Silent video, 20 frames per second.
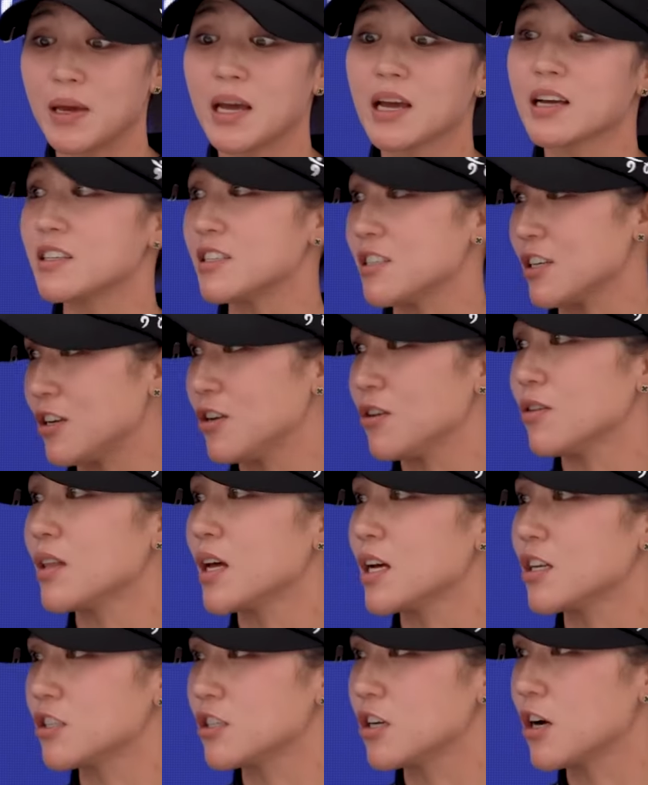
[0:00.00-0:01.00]
execute
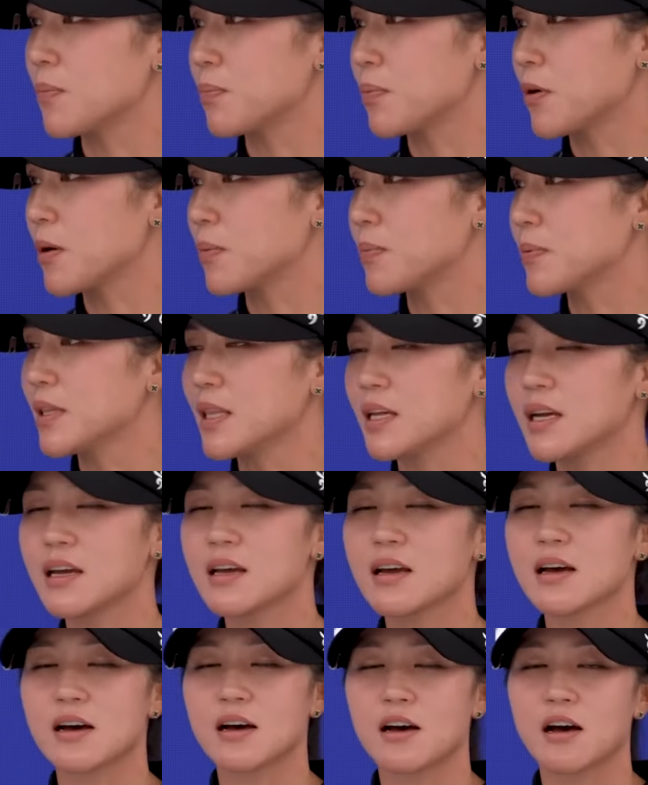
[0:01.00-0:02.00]
that shot
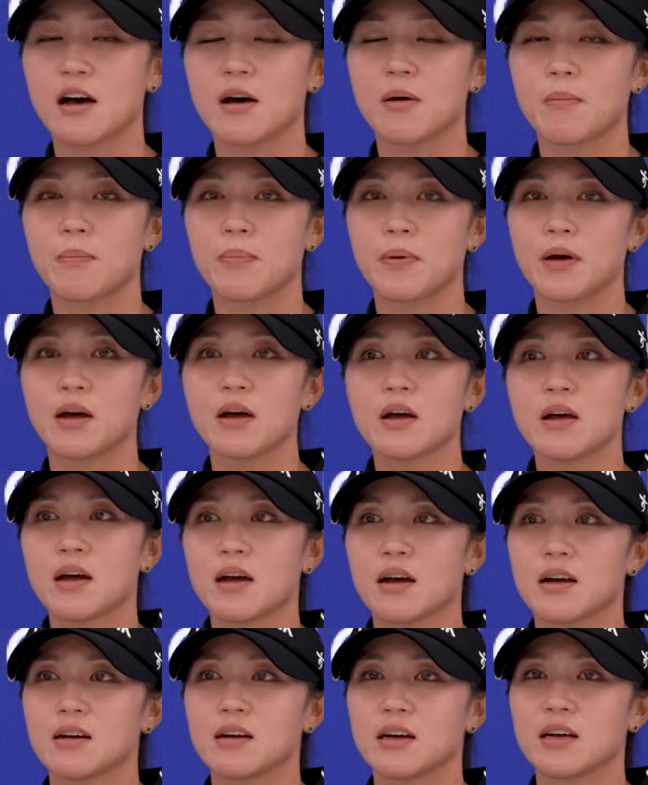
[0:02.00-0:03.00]
properly. But
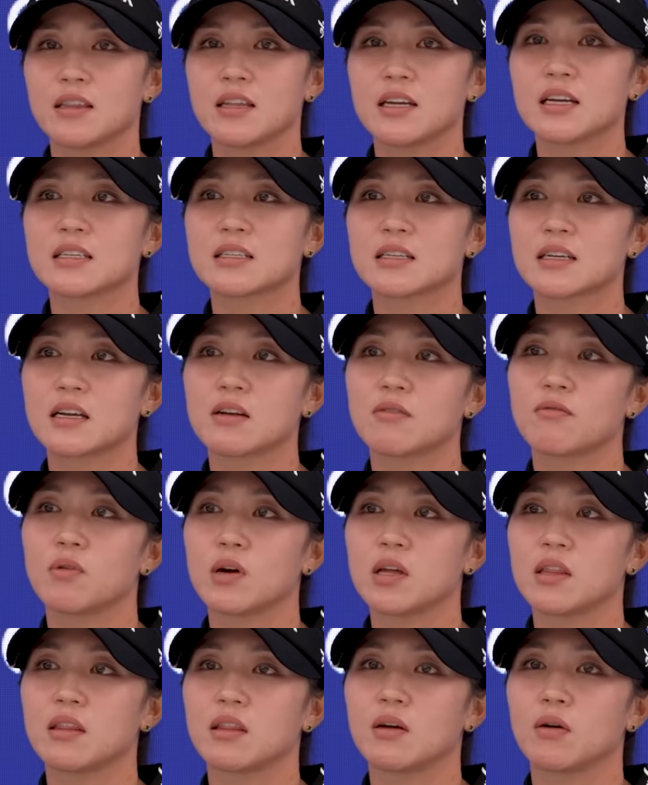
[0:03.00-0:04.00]
I think it's kind of
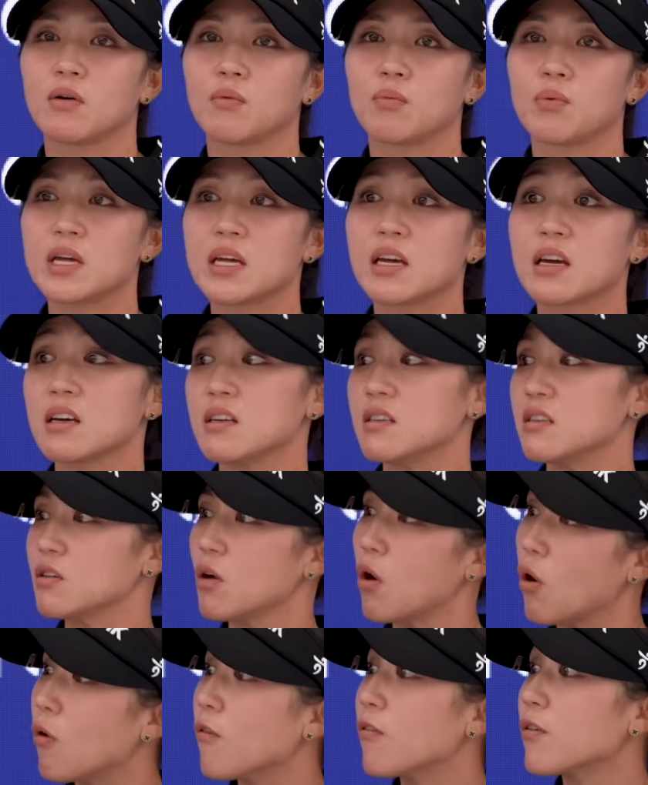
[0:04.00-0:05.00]
when the week is
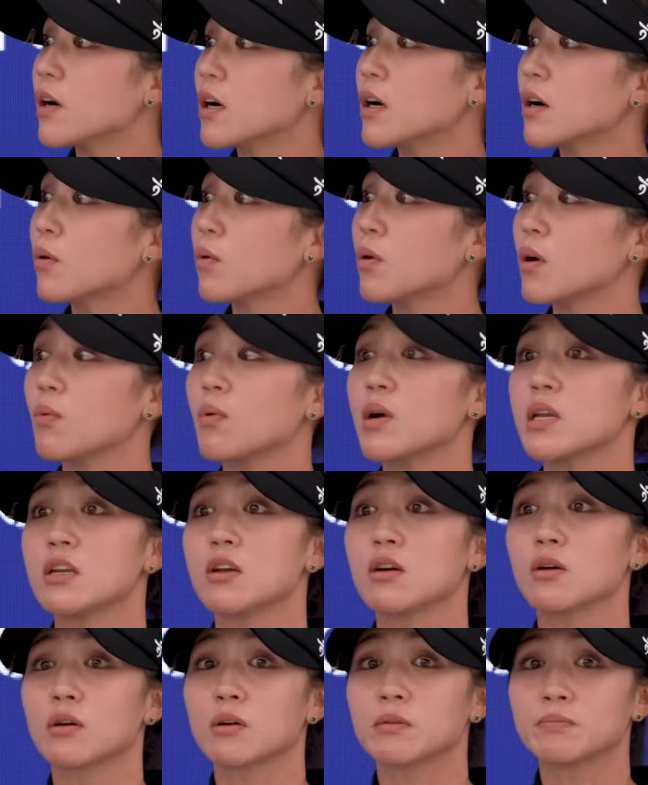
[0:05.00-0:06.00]
over, or when
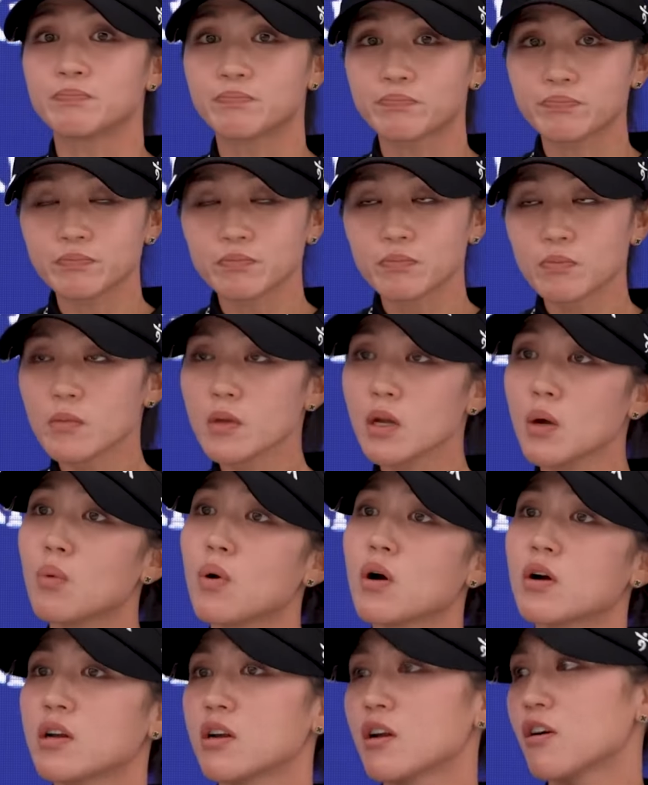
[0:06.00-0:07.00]
you're
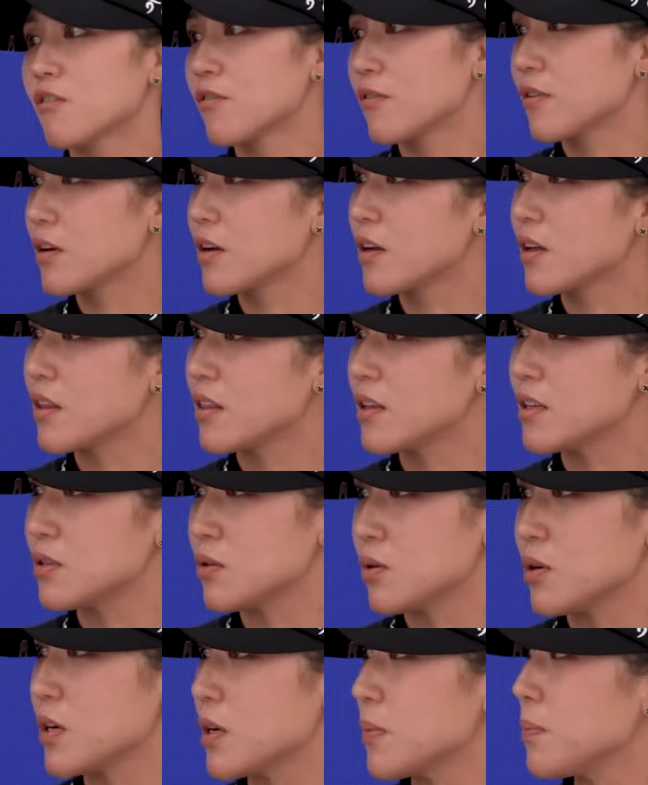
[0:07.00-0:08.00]
walking over the
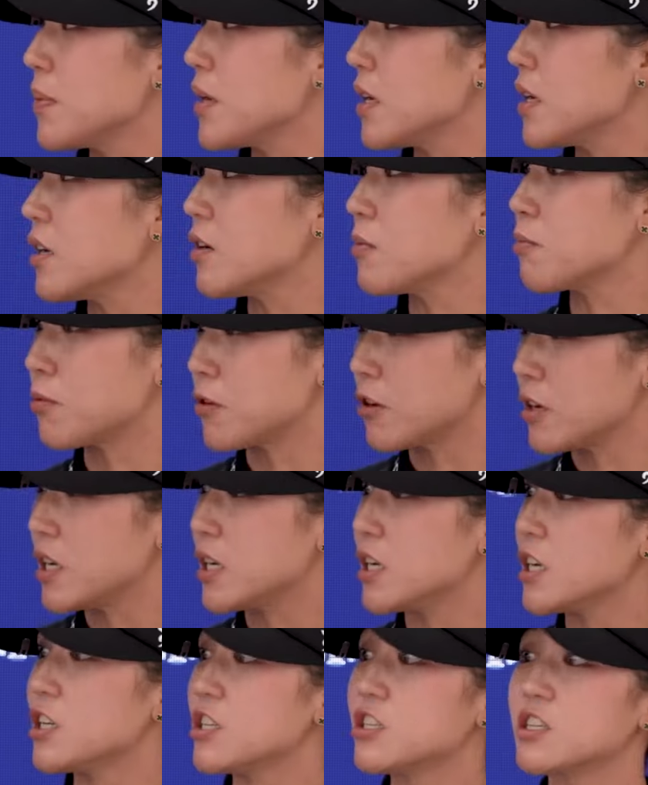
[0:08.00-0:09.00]
Silken
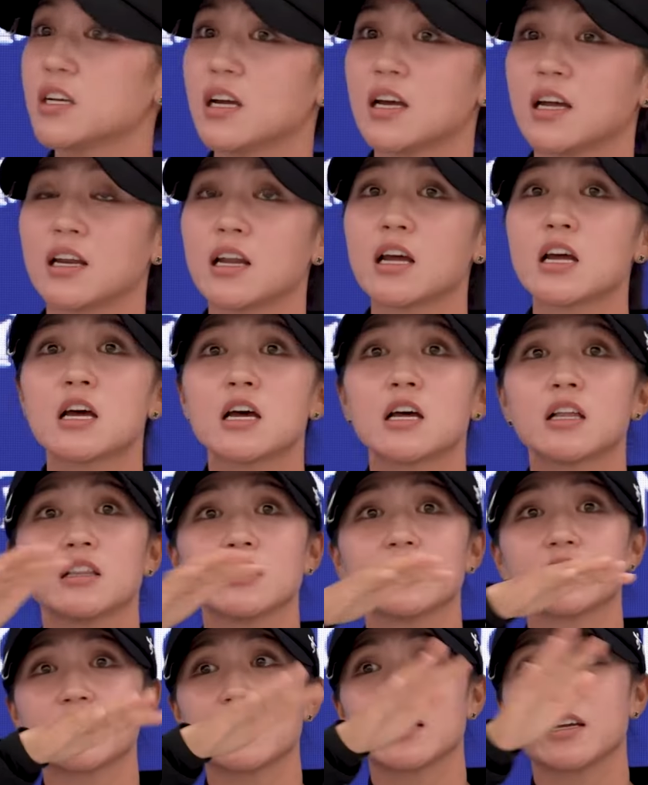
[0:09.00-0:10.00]
Bridge and
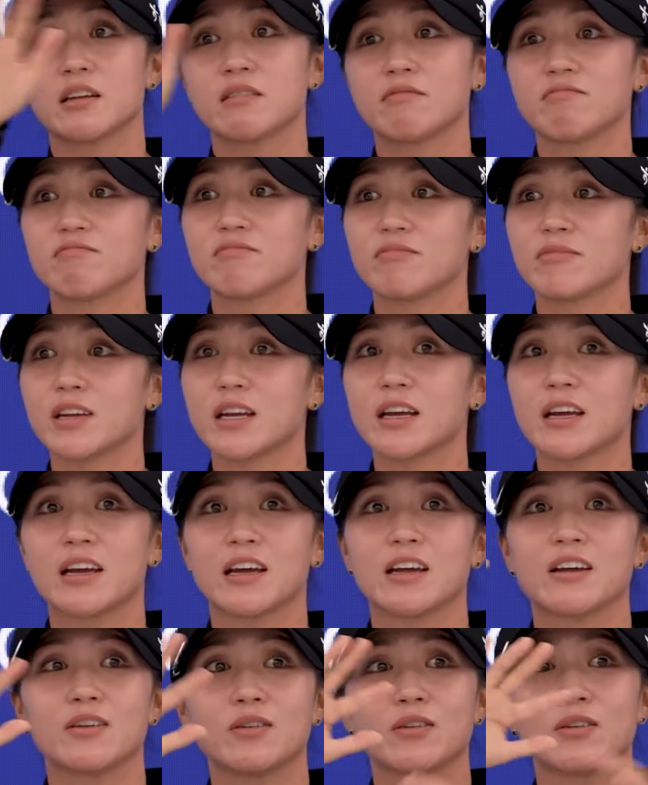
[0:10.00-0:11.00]
looking
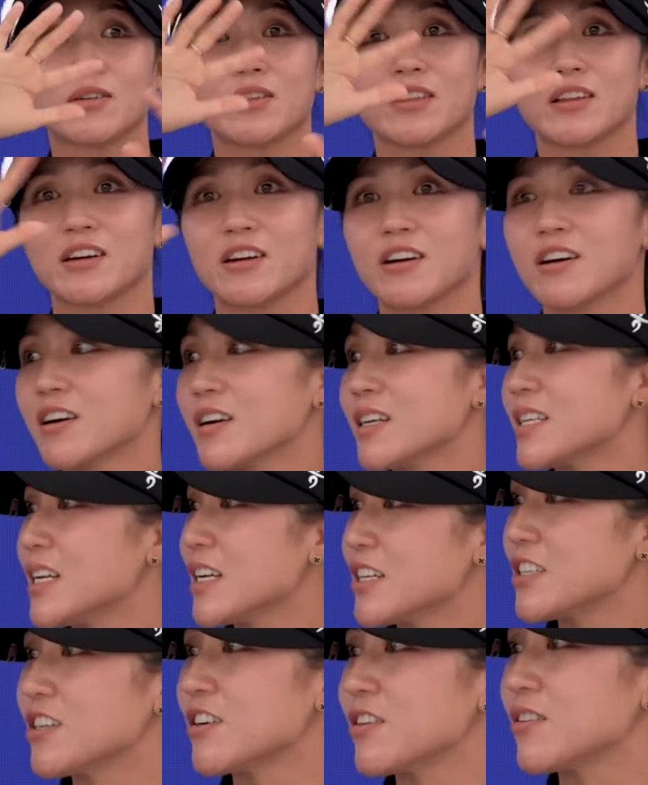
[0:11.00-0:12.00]
at all the
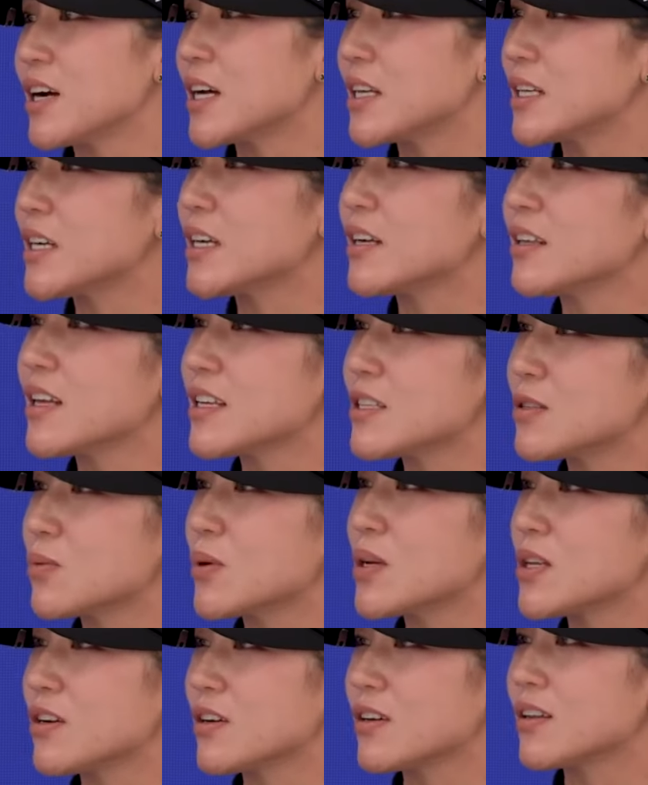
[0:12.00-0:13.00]
architecture around here, that's
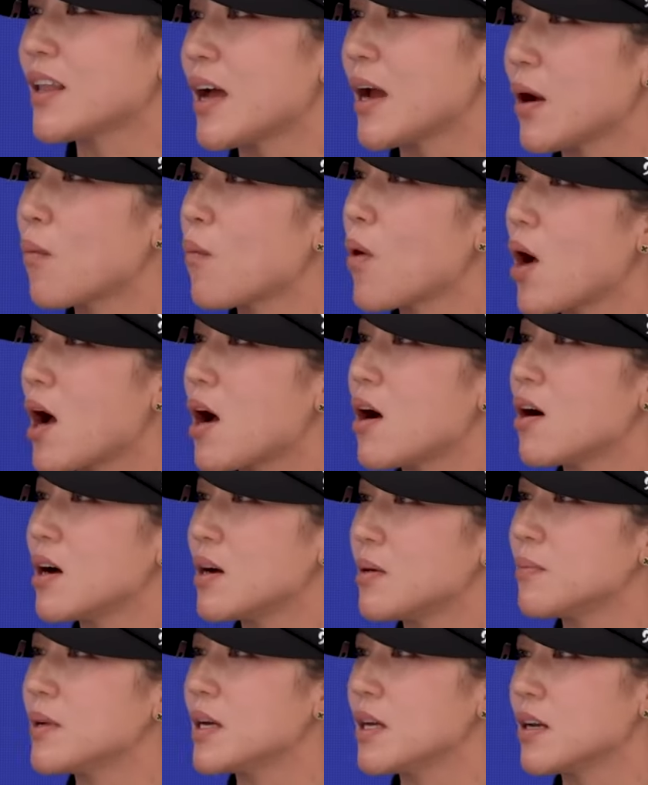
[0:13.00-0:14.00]
when you're like, wow,
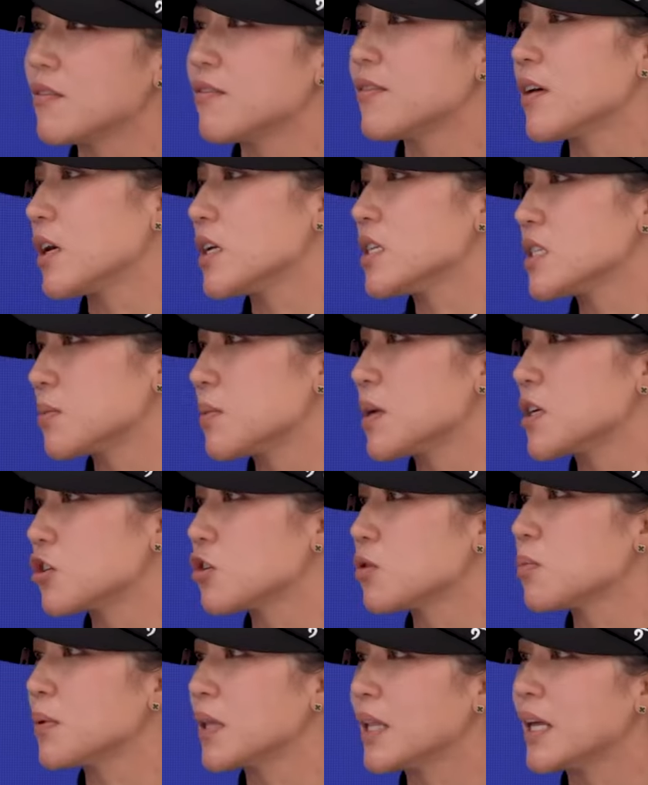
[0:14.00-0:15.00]
I'm at a very
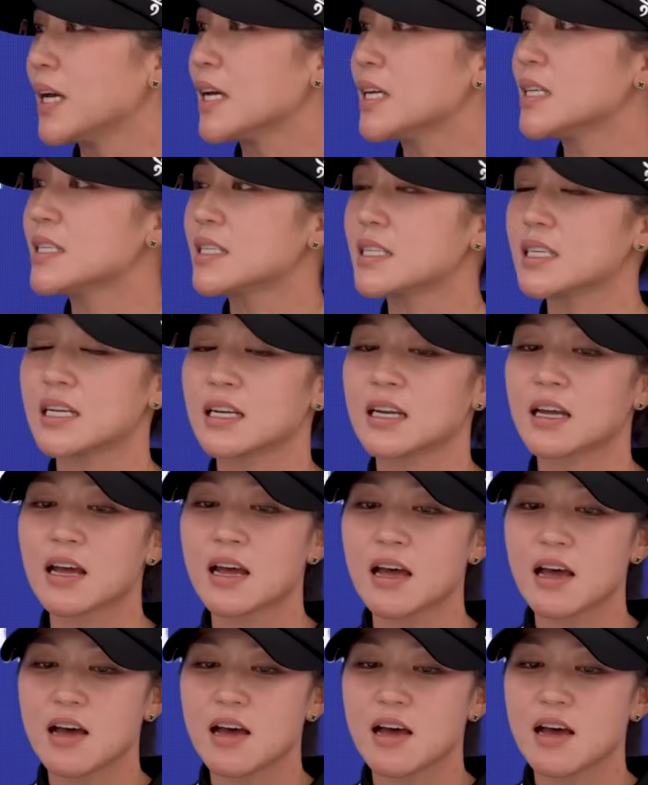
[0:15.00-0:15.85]
special place. And